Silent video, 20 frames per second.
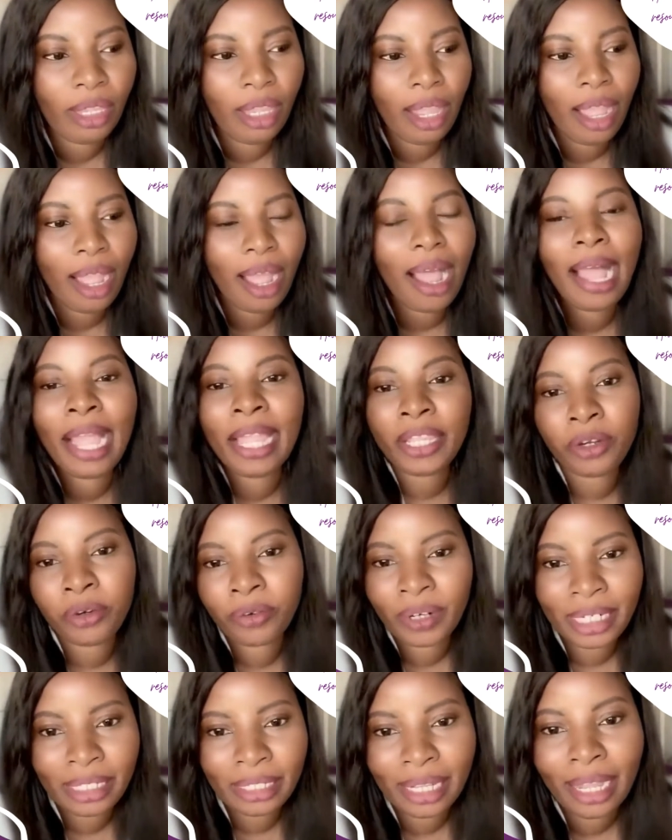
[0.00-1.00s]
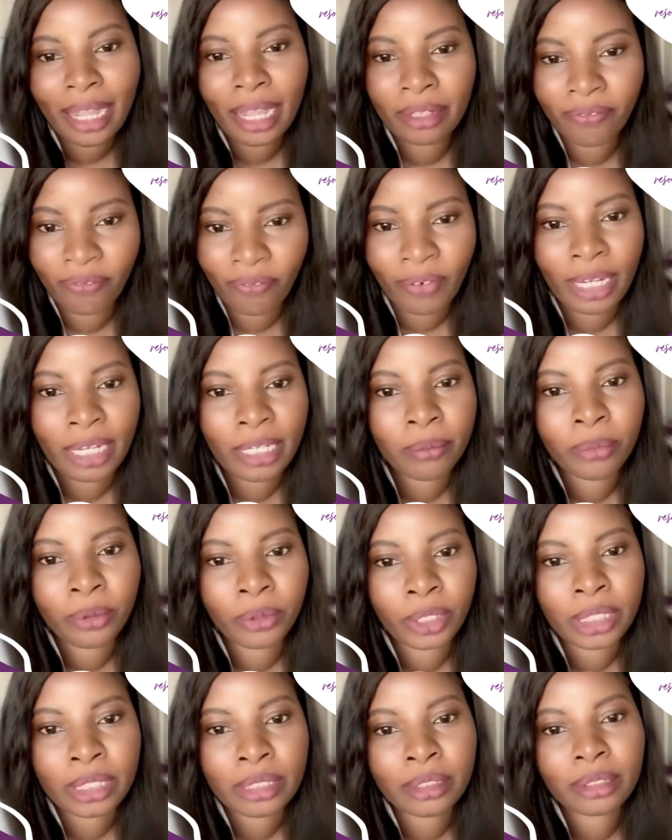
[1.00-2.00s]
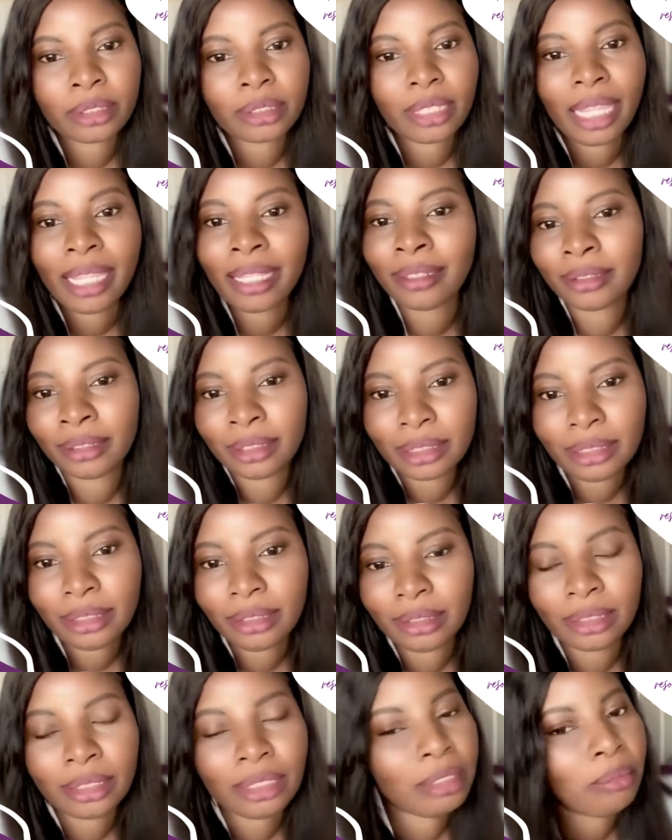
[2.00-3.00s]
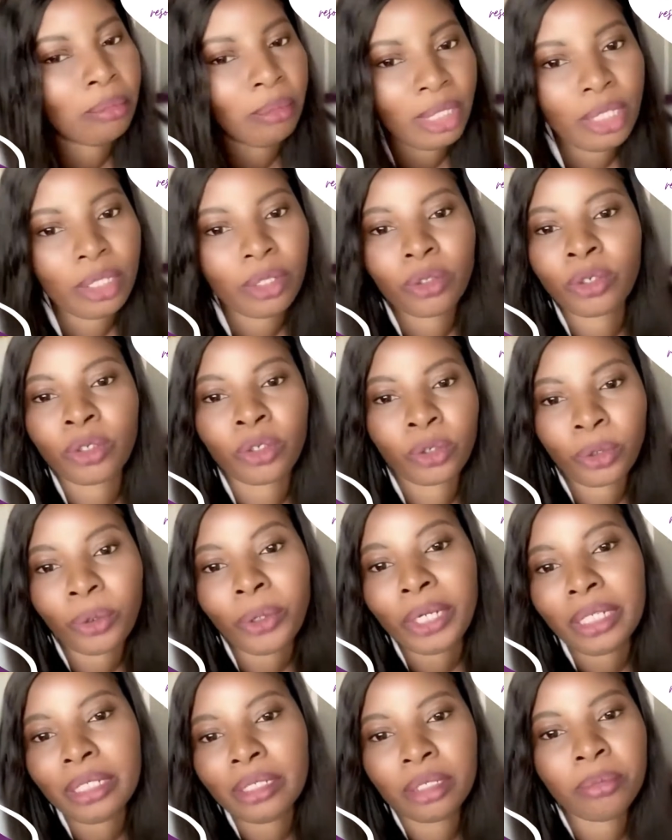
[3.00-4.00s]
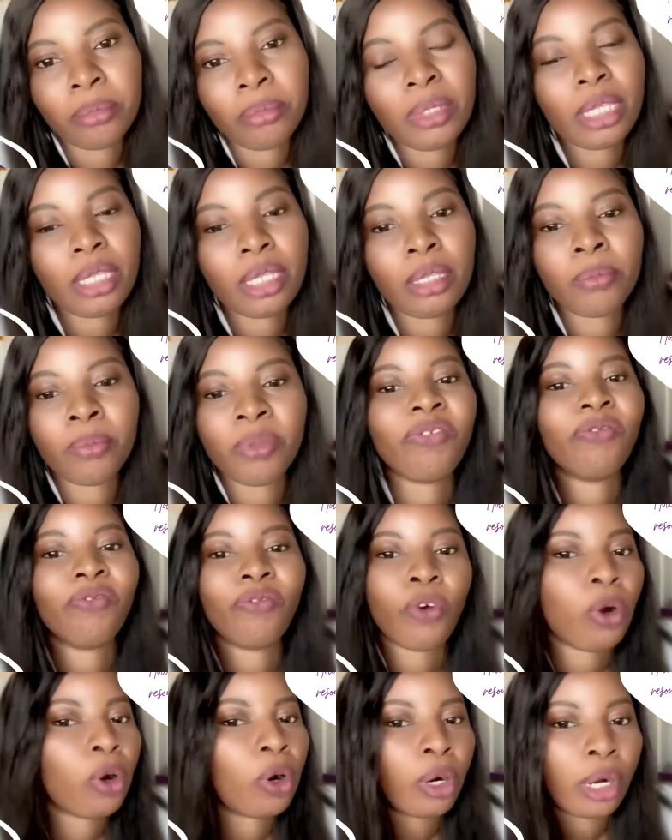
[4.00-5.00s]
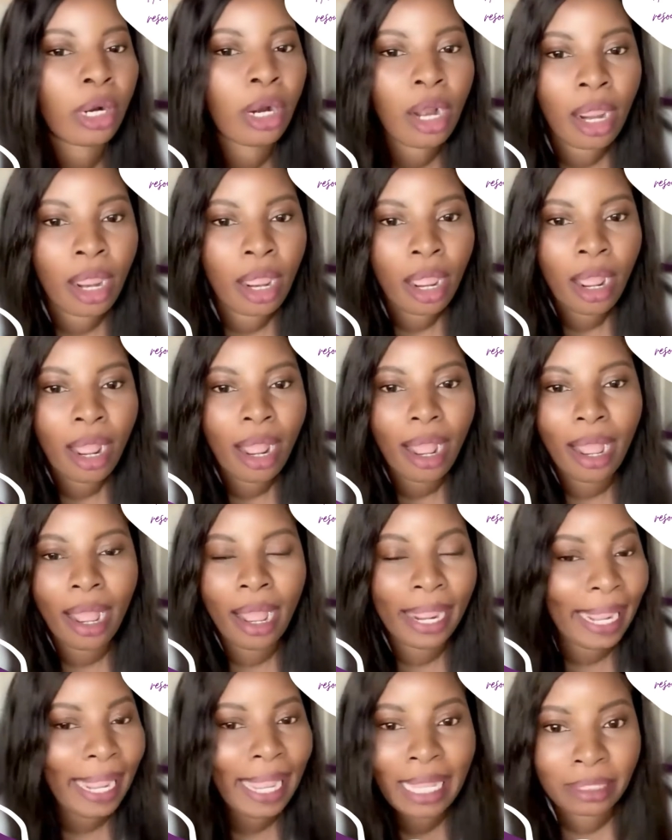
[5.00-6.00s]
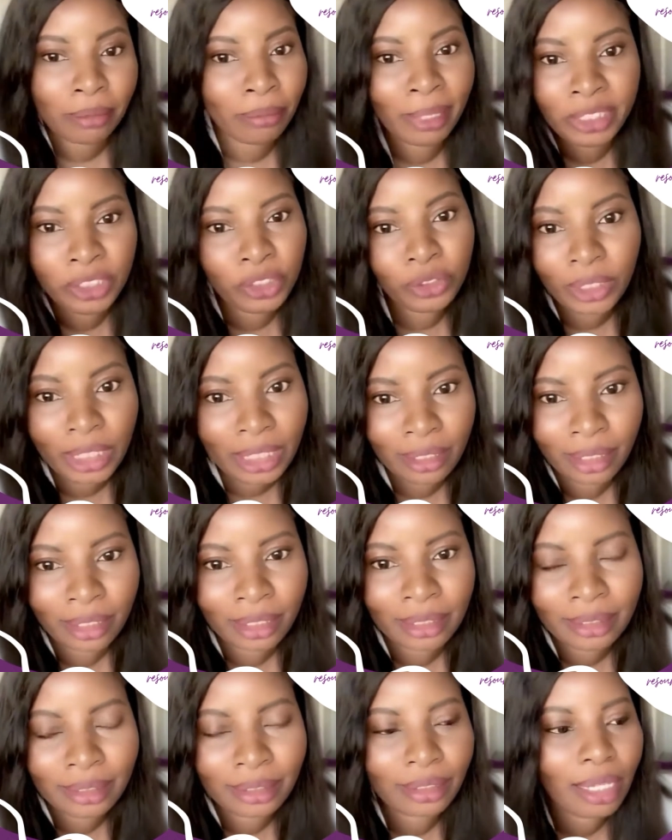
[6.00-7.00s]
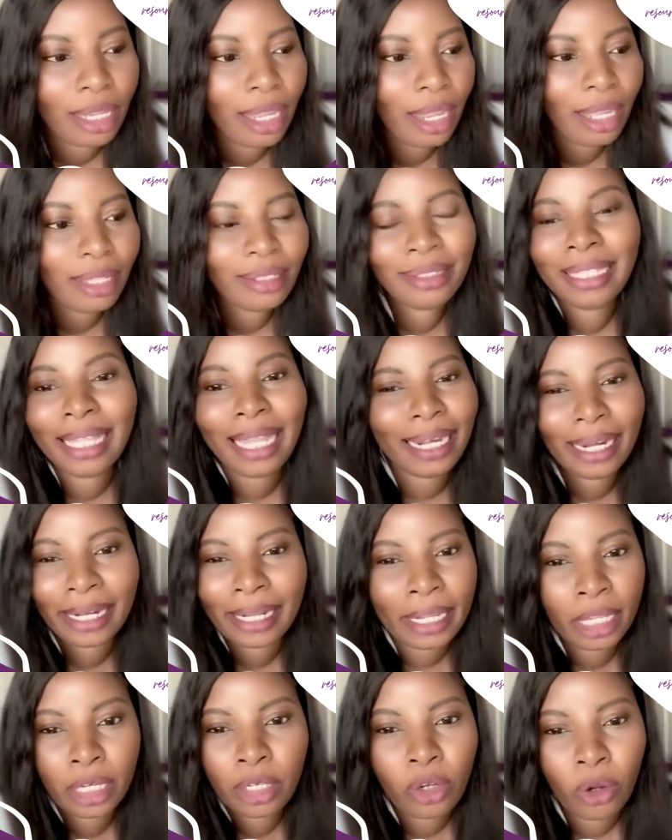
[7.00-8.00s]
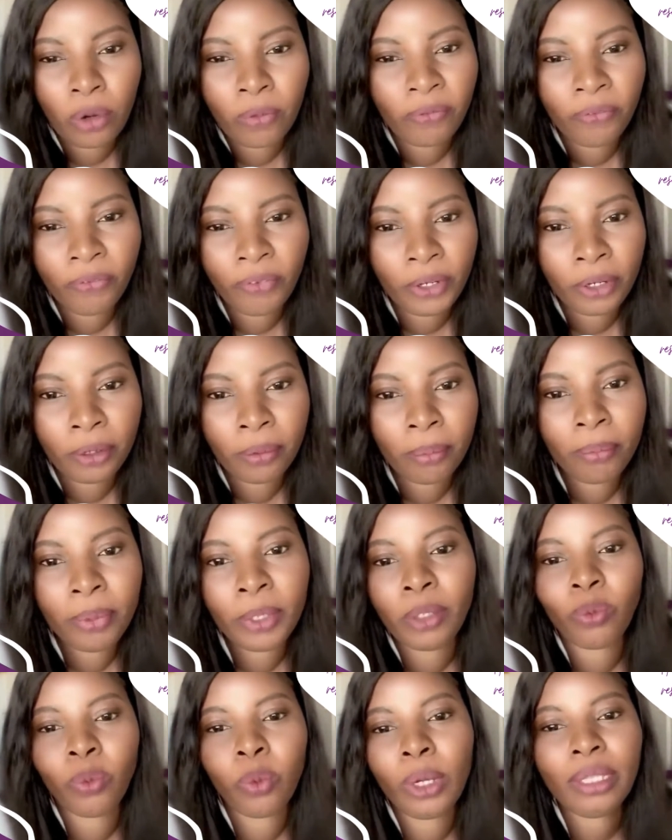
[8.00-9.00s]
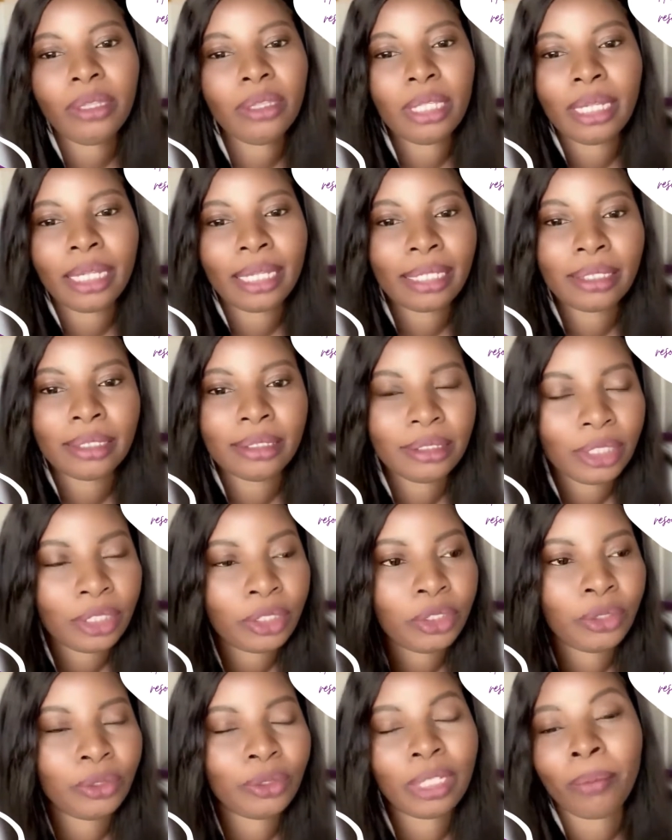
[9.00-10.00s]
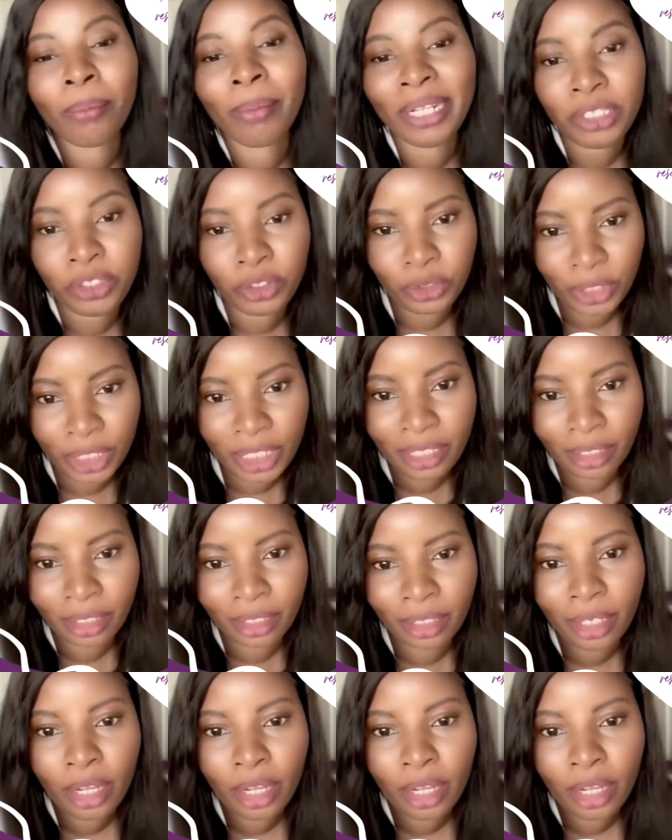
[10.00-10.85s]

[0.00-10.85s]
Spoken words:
I already had fibroids existing in me or growing in me before I had my triggers. That I can confirm. But one thing I can tell you, that my trigger